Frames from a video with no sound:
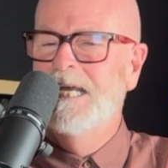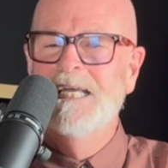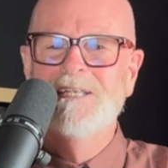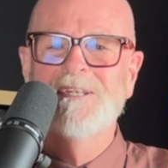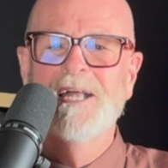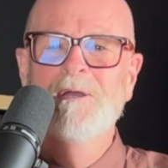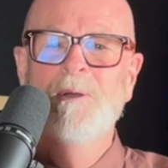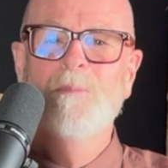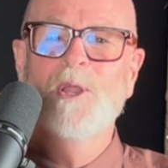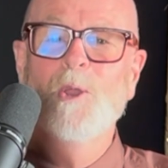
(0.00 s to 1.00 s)
And
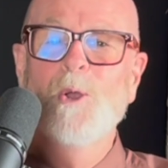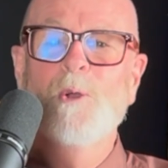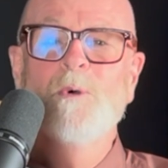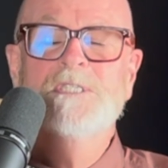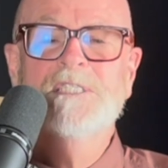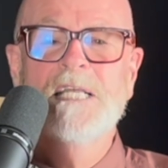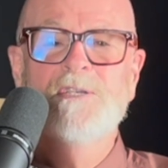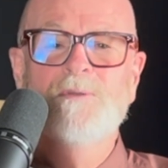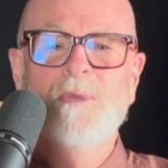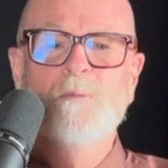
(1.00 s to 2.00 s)
my lawyer once
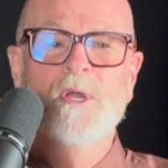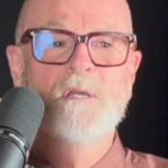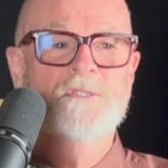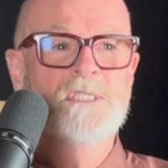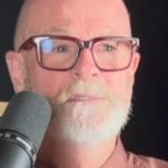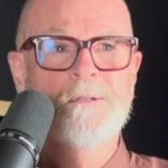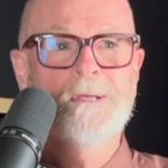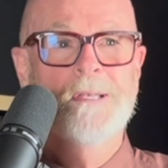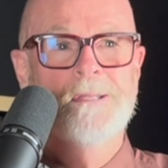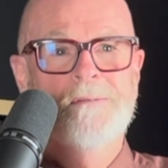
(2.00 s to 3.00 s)
said to me when I was
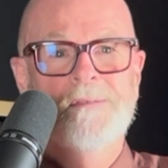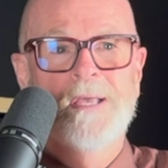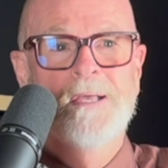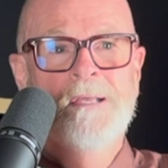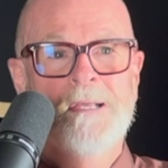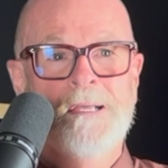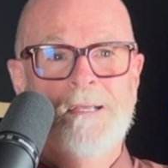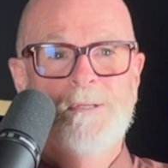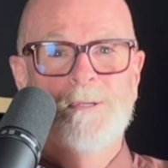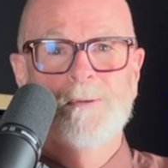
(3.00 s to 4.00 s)
looking at,
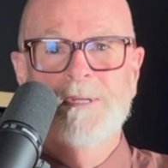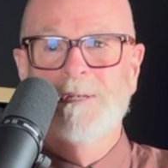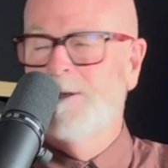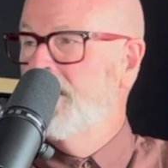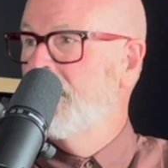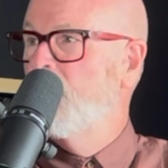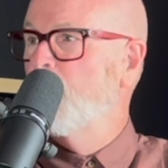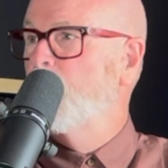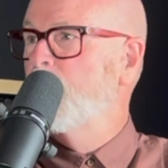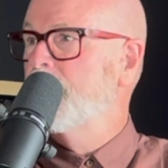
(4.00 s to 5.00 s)
getting
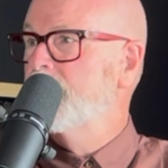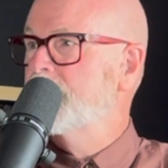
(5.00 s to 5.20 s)
annoyed at the